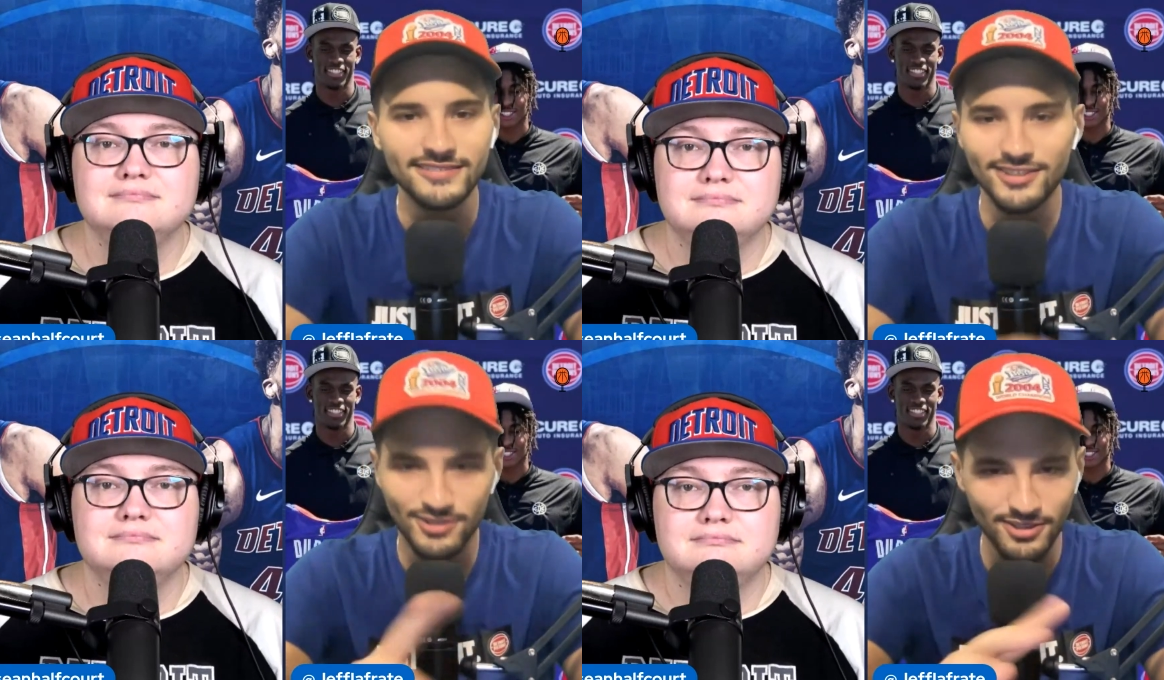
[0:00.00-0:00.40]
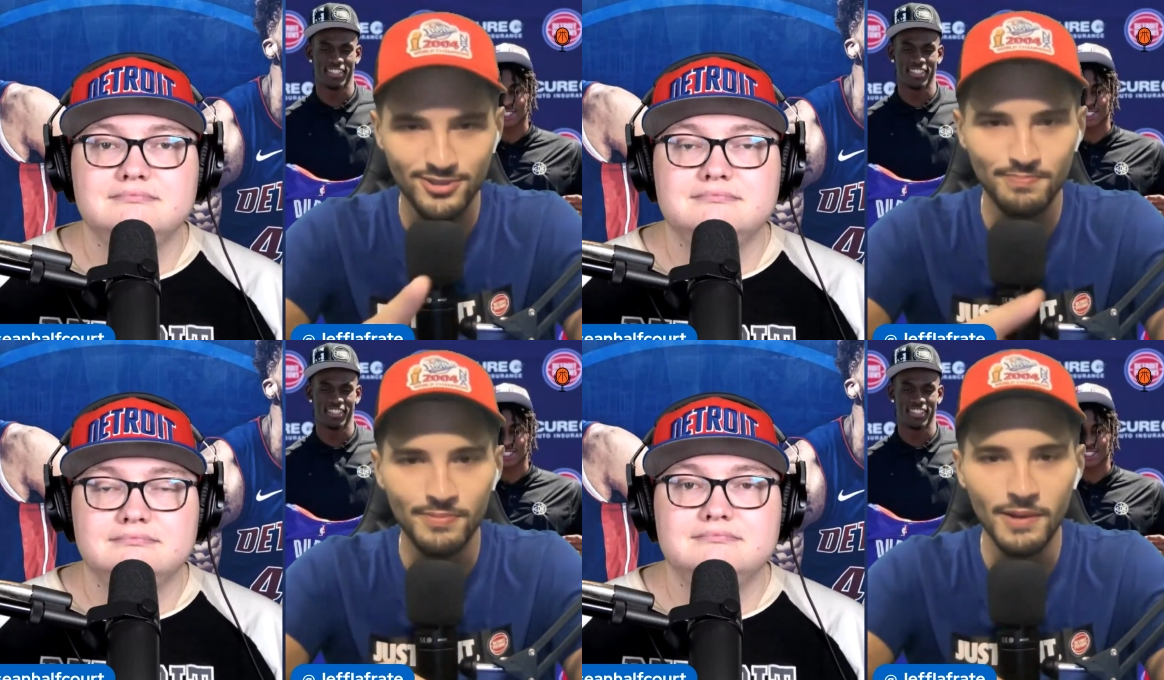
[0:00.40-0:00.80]
Speaker 1: the,
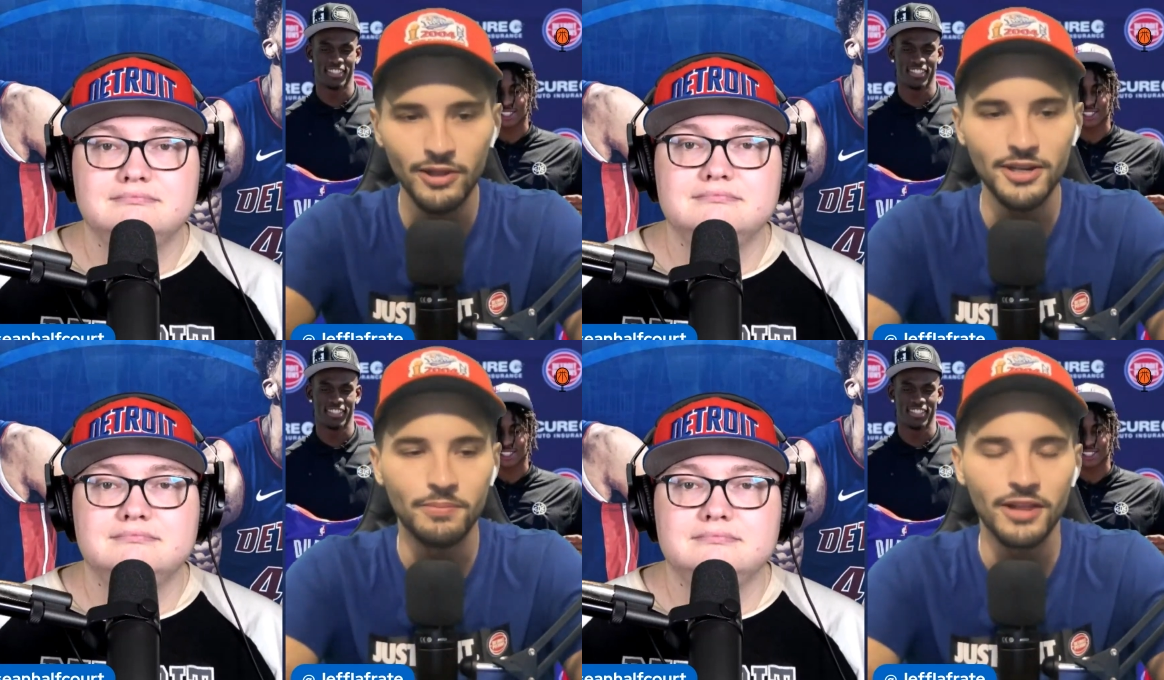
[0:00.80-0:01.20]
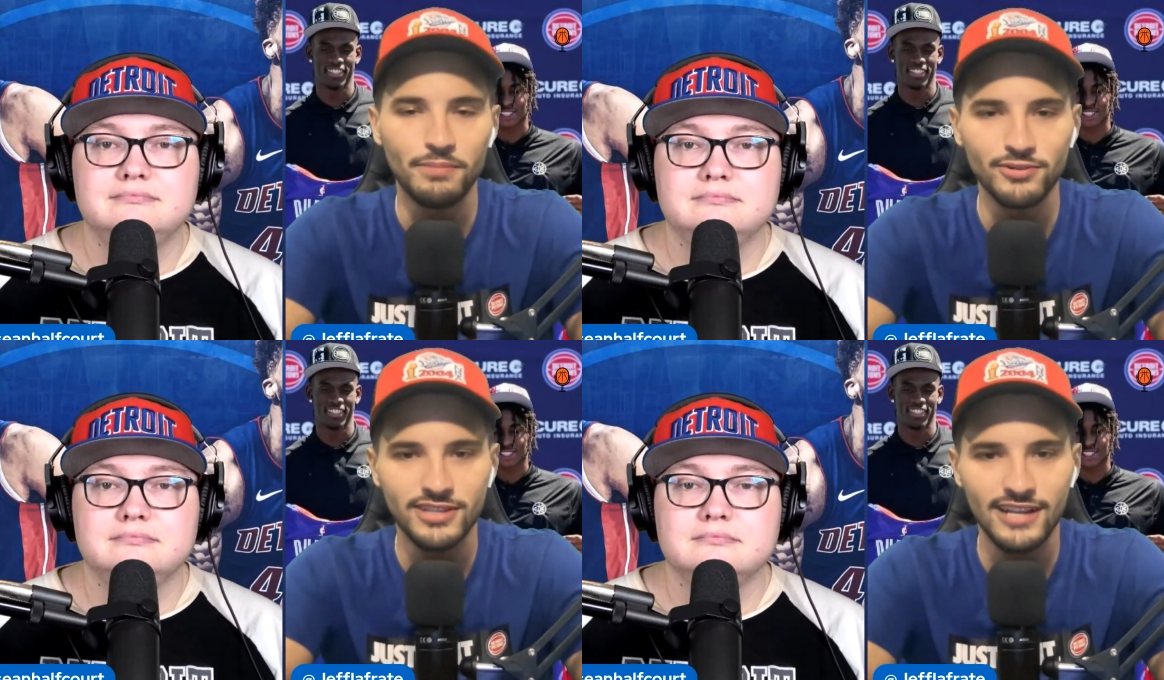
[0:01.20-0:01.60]
the ability to play
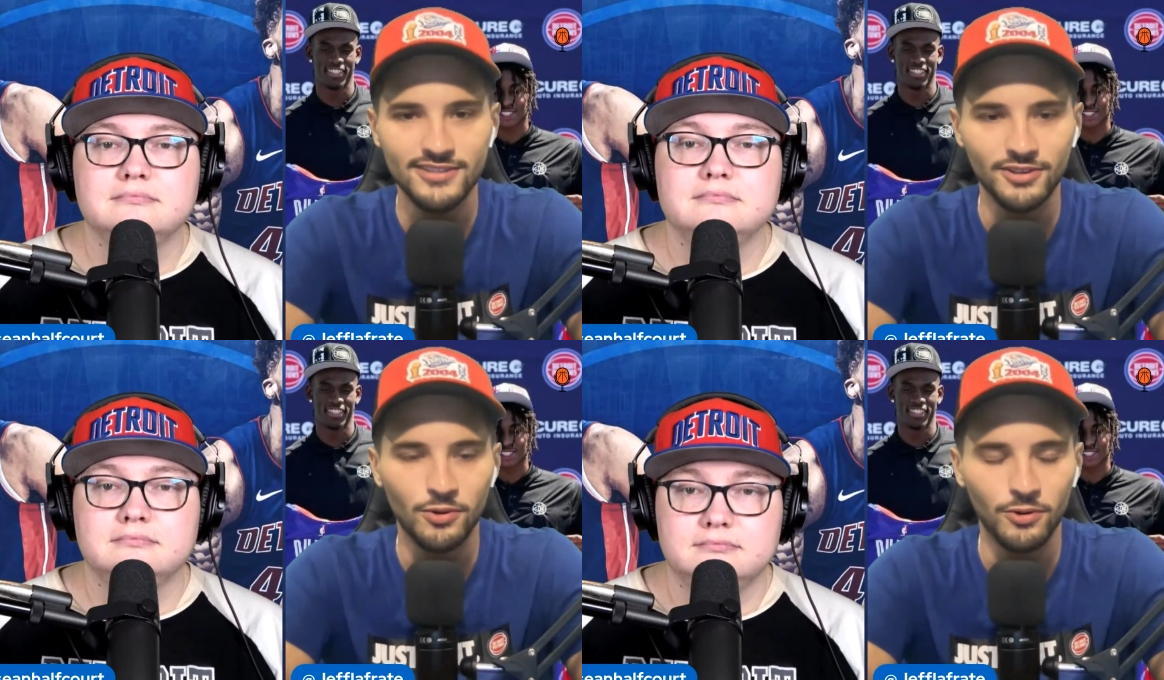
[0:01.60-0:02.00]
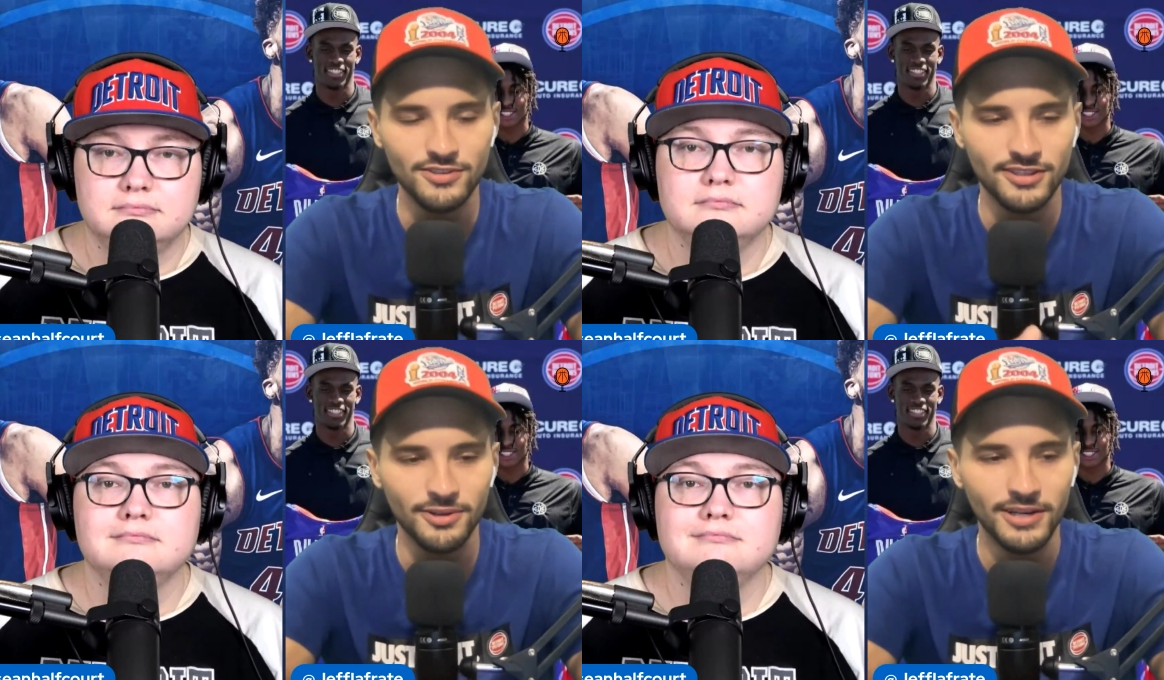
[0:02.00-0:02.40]
both sides of the court.
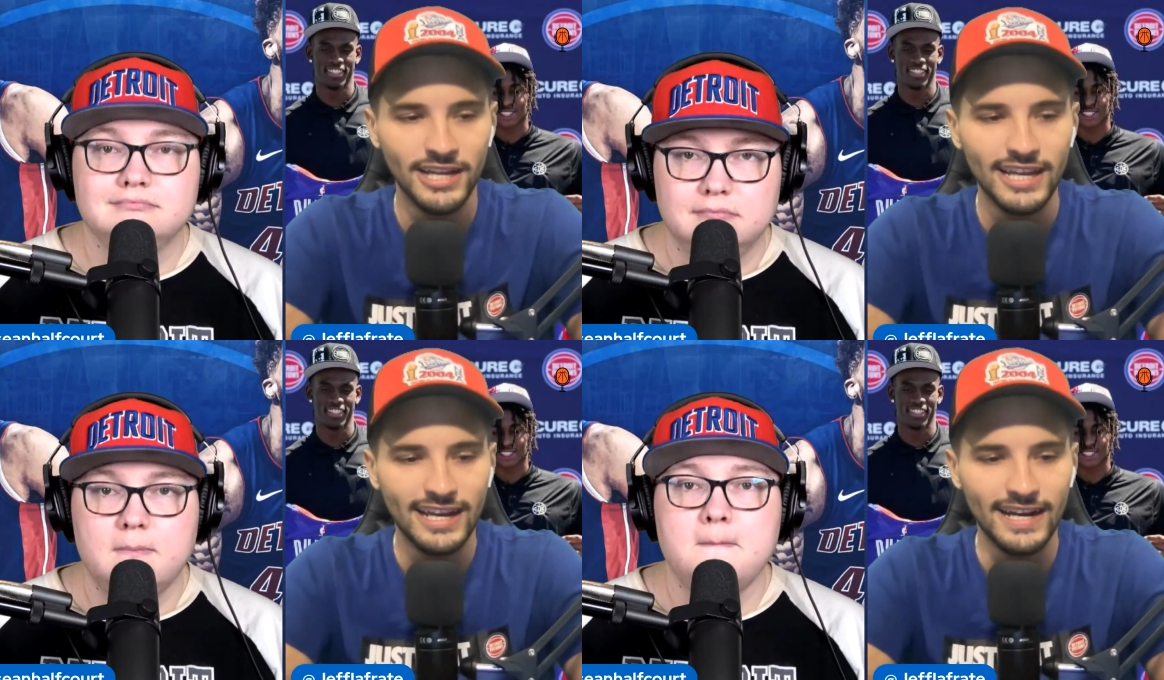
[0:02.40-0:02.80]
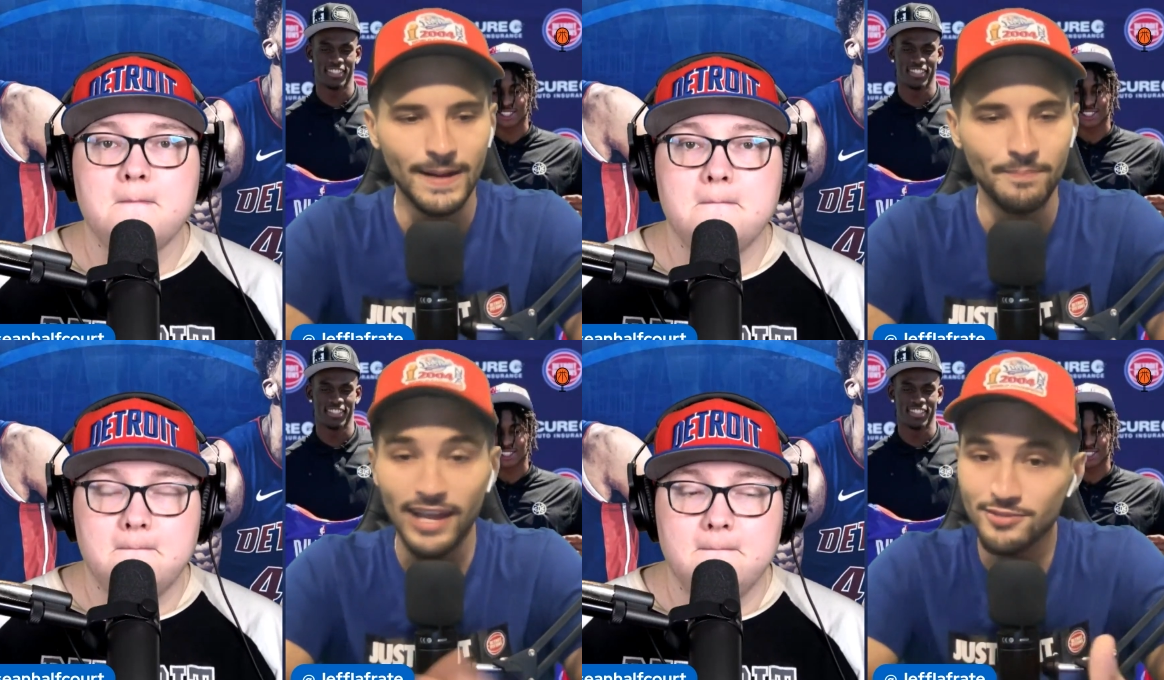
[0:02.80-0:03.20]
So
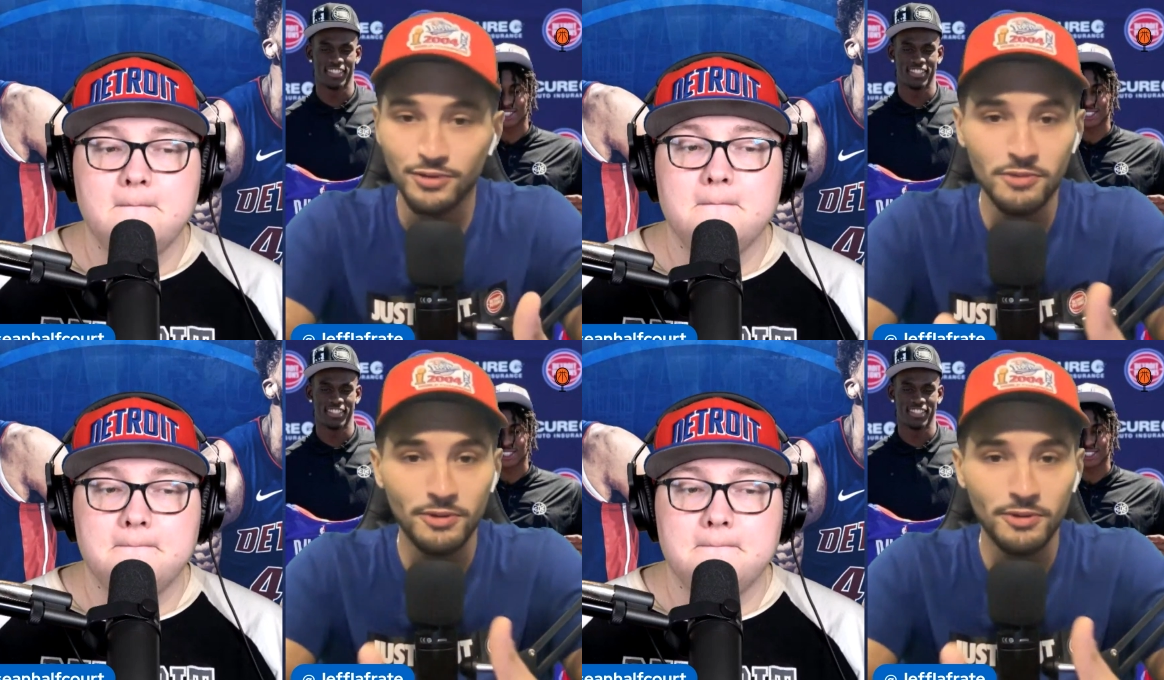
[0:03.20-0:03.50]
um, that's really